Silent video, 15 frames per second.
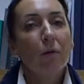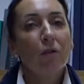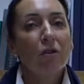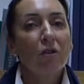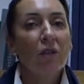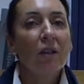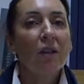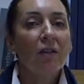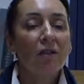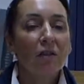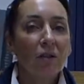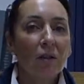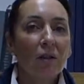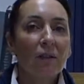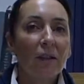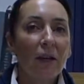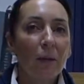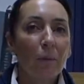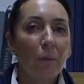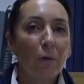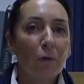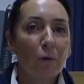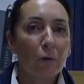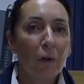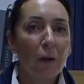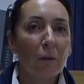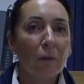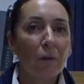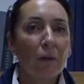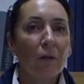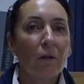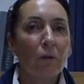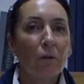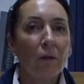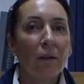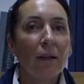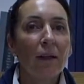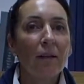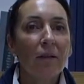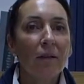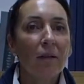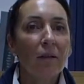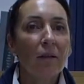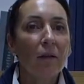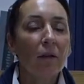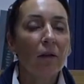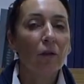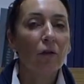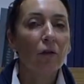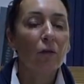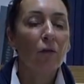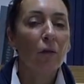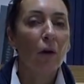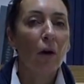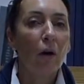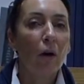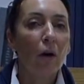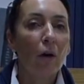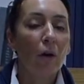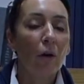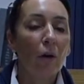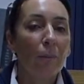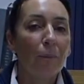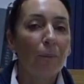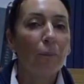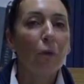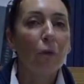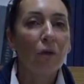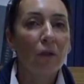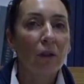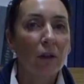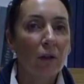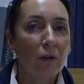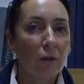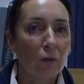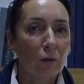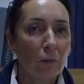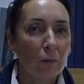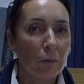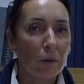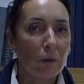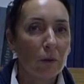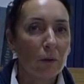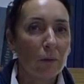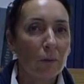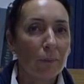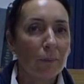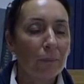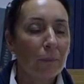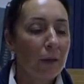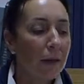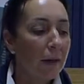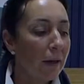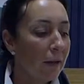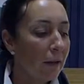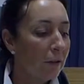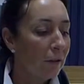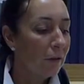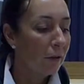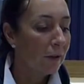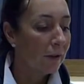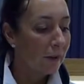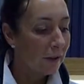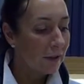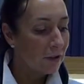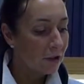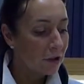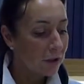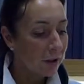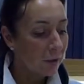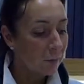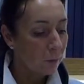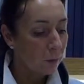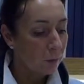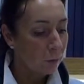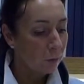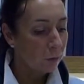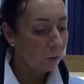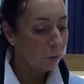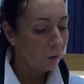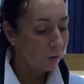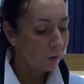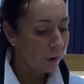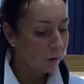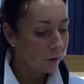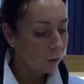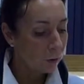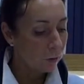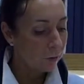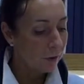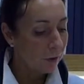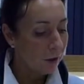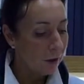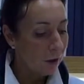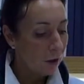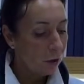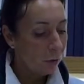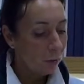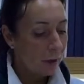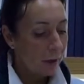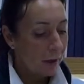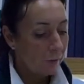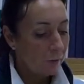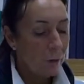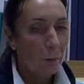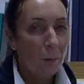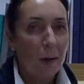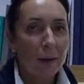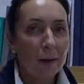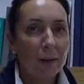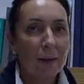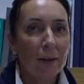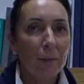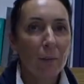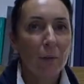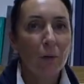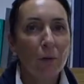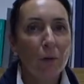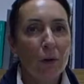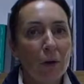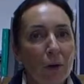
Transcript: which each type of grapes is related to a music instrument. And each time we produce that cuvée, we have the back label